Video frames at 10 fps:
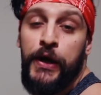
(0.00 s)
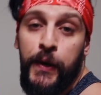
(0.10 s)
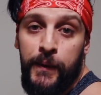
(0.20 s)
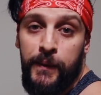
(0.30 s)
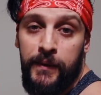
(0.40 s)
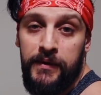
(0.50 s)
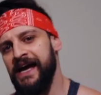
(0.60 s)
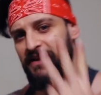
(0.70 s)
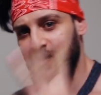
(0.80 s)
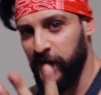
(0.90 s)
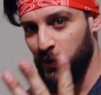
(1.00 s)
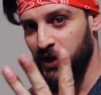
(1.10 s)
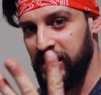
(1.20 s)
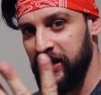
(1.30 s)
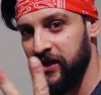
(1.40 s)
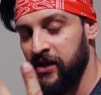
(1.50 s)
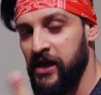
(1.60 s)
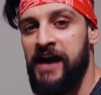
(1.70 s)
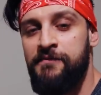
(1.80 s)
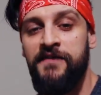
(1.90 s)
Two. And three,
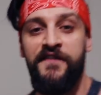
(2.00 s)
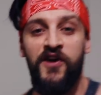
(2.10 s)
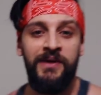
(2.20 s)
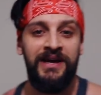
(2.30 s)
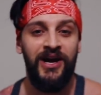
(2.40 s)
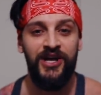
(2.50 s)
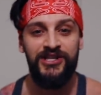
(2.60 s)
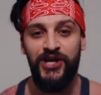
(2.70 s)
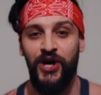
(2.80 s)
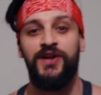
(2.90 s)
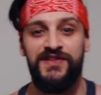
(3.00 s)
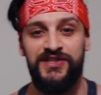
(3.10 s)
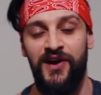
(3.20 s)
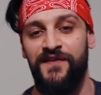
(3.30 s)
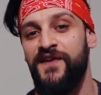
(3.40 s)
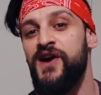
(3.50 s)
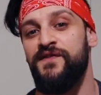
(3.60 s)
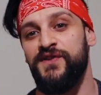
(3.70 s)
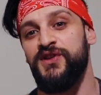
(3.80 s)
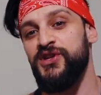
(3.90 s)
I've been filming a ton of stuff
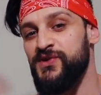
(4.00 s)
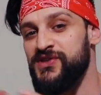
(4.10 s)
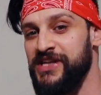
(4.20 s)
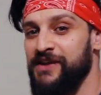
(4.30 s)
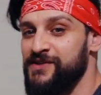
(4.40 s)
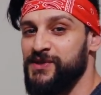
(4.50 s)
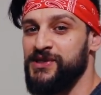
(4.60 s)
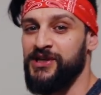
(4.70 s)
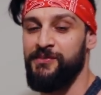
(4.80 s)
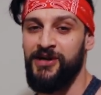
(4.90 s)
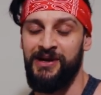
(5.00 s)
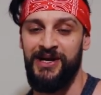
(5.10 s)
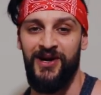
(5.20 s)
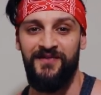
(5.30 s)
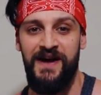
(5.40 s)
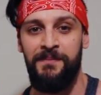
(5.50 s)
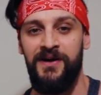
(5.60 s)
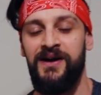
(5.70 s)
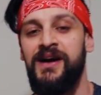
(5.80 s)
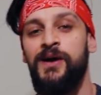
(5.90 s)
for the new series, which is going to be coming in
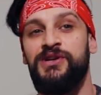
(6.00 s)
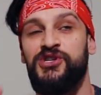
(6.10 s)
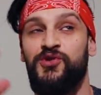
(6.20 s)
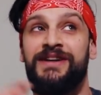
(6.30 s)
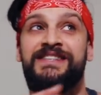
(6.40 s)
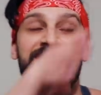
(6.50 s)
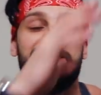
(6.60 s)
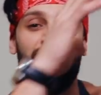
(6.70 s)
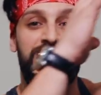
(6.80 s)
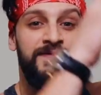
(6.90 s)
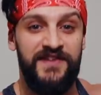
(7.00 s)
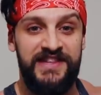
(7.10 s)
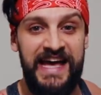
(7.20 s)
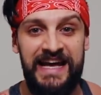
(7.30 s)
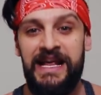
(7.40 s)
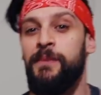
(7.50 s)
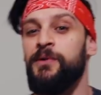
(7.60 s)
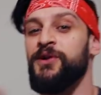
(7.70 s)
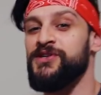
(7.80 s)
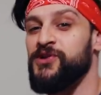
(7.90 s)
November, which granted is awesome for then,
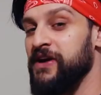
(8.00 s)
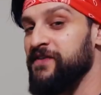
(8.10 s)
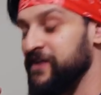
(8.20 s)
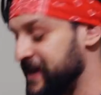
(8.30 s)
but not so great for